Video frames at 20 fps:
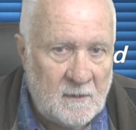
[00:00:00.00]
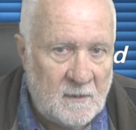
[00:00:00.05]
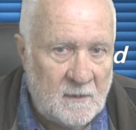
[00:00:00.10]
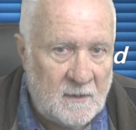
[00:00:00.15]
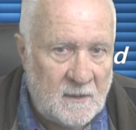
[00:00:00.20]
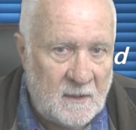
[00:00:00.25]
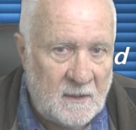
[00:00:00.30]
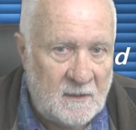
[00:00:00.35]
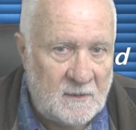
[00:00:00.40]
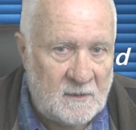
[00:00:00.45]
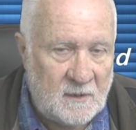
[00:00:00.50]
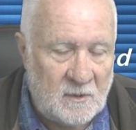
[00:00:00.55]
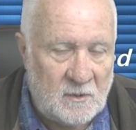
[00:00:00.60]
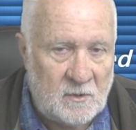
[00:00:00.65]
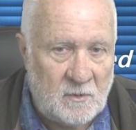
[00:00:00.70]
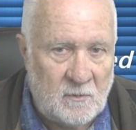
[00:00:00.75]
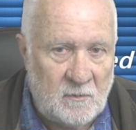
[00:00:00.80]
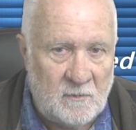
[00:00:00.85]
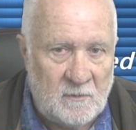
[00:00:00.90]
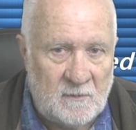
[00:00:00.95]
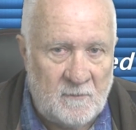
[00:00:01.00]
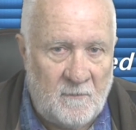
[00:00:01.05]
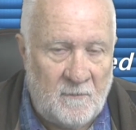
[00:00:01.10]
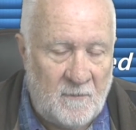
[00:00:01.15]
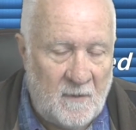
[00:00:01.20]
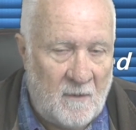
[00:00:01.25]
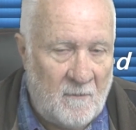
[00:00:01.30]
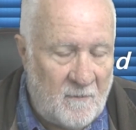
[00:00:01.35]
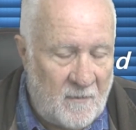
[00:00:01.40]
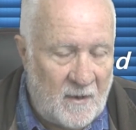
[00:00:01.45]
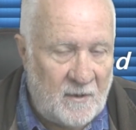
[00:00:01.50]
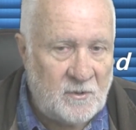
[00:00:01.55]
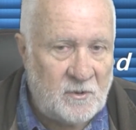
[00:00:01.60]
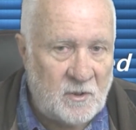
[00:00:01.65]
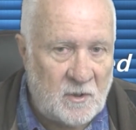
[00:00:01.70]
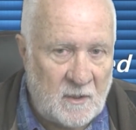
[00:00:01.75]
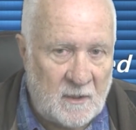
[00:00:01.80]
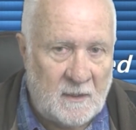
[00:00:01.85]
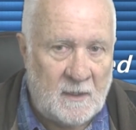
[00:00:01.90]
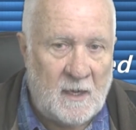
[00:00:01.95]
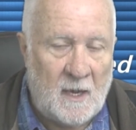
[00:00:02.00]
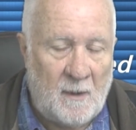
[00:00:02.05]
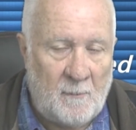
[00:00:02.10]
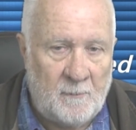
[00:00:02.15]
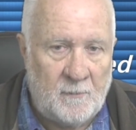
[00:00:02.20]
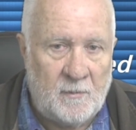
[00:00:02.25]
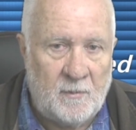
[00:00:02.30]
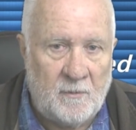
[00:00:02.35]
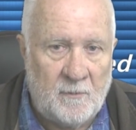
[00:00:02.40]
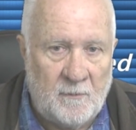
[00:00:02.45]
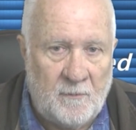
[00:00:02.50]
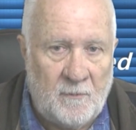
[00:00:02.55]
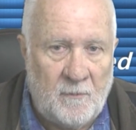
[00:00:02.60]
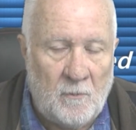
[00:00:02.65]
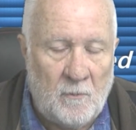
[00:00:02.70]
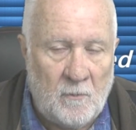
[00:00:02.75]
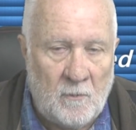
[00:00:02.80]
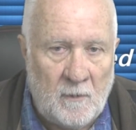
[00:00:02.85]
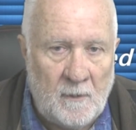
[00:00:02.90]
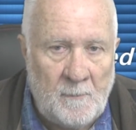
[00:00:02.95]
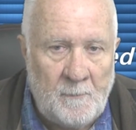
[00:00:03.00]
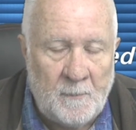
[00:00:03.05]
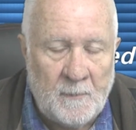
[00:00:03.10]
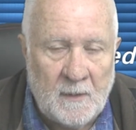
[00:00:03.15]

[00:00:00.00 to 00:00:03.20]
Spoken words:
these issues eventually come to the fore,